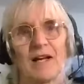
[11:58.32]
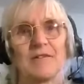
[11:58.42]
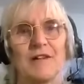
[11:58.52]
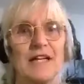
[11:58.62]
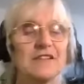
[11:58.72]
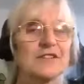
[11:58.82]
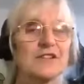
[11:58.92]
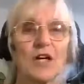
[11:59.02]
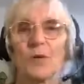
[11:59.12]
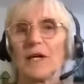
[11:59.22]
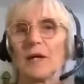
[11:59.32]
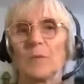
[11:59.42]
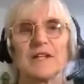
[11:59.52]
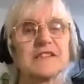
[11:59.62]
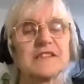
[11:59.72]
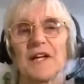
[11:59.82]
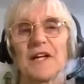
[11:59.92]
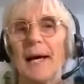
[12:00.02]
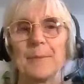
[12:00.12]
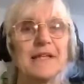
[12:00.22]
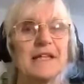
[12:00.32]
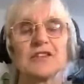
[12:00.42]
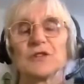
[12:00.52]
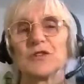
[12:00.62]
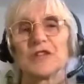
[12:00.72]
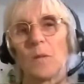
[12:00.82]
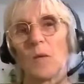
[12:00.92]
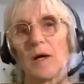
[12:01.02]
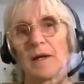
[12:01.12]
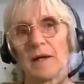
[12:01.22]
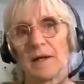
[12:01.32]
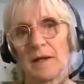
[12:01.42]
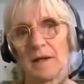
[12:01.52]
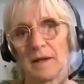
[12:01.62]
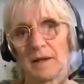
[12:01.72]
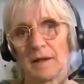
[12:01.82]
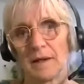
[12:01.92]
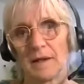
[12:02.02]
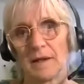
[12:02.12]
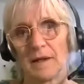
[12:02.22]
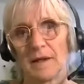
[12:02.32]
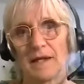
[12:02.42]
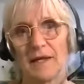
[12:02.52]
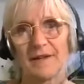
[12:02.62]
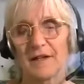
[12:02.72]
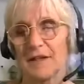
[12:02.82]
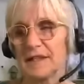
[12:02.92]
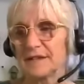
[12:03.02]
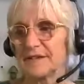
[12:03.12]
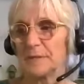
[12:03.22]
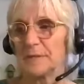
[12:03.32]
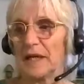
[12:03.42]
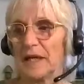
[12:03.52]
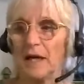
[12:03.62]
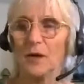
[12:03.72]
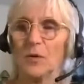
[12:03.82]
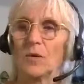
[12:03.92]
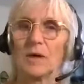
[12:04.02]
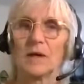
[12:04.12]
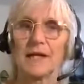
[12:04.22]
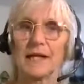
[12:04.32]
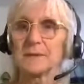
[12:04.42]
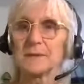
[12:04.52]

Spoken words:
everything is going, but it's not happening to someone. And then suddenly it seems like, oh, there's